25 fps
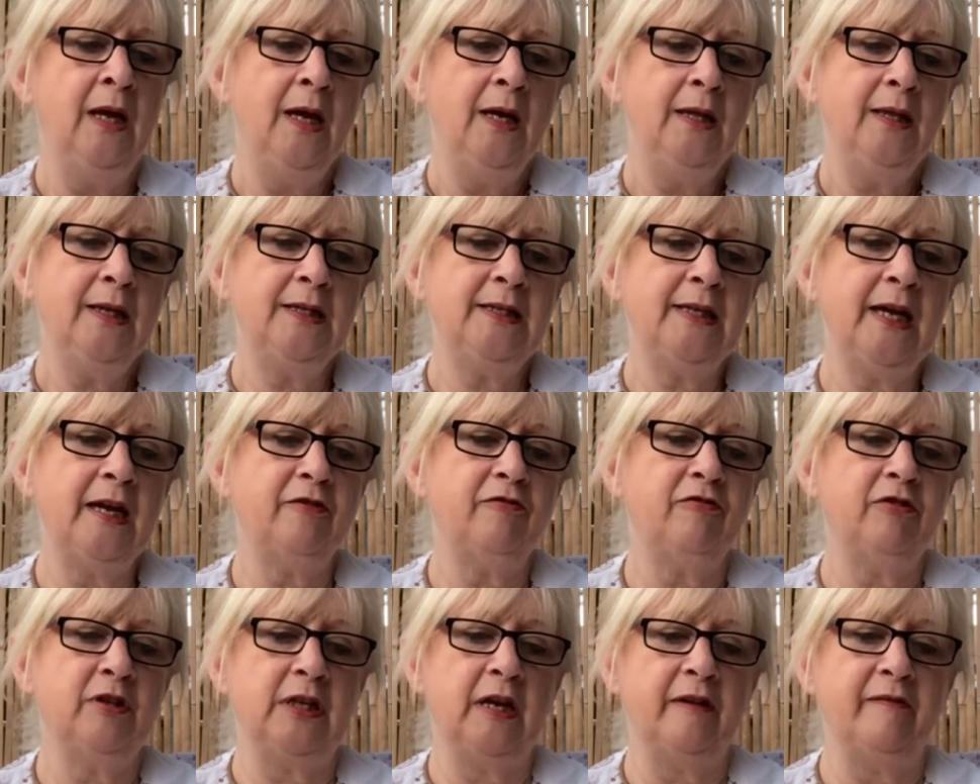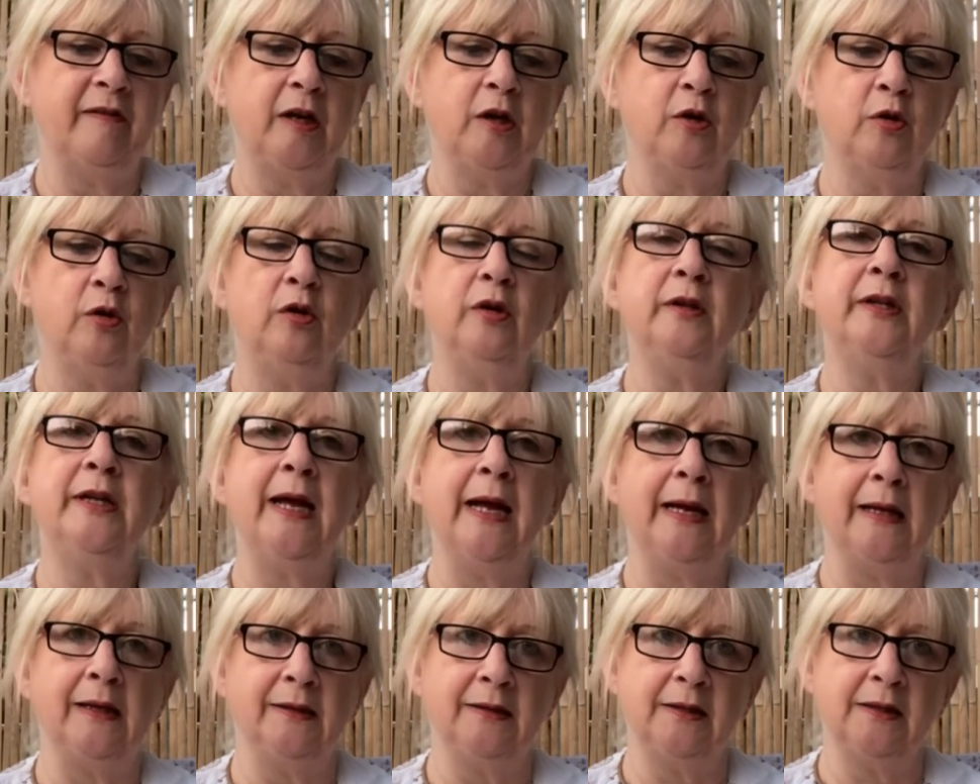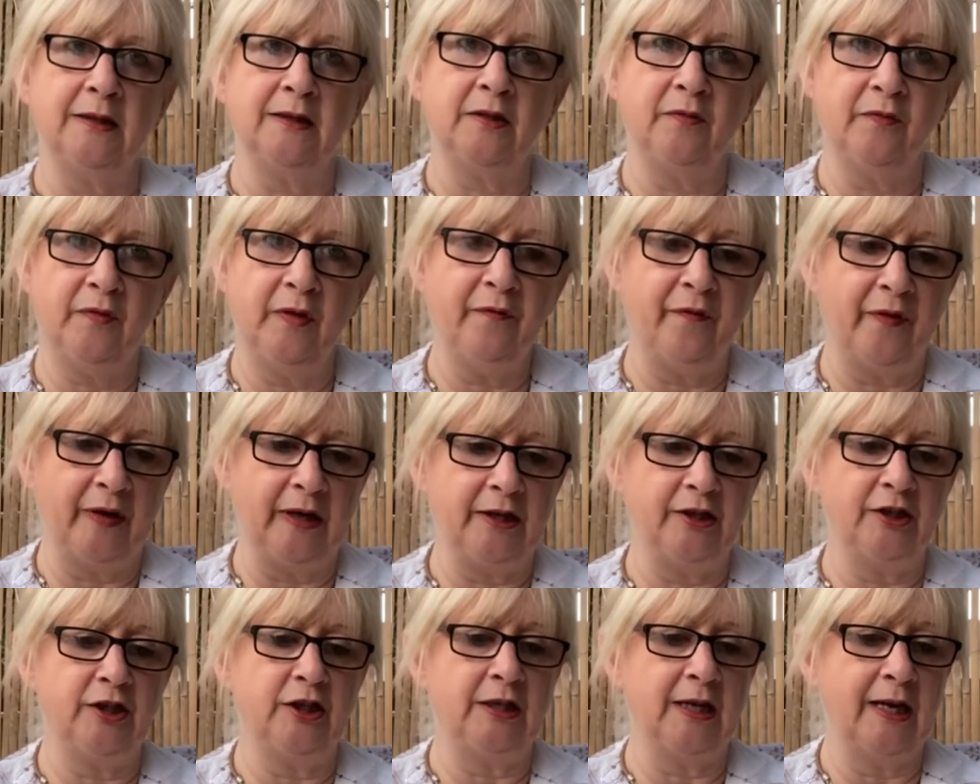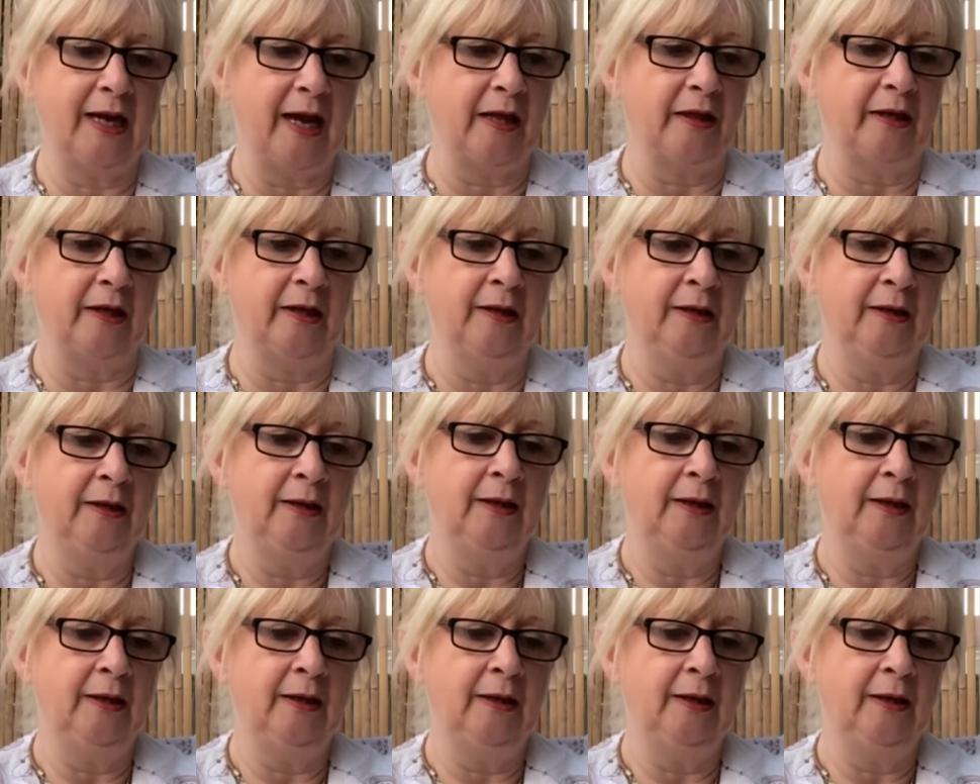the secretary called the elders of the village together,